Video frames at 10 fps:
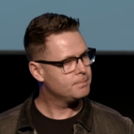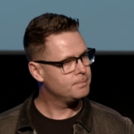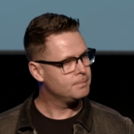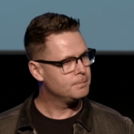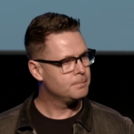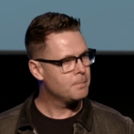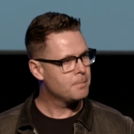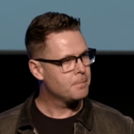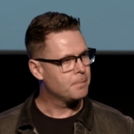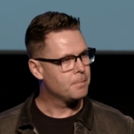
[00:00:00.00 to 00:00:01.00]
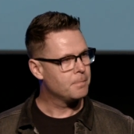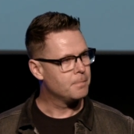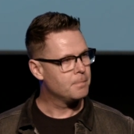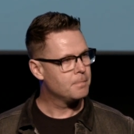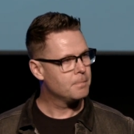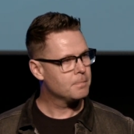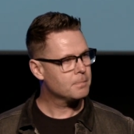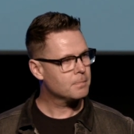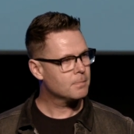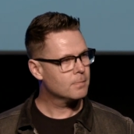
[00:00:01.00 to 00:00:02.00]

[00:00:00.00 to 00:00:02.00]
No one is speaking in this clip.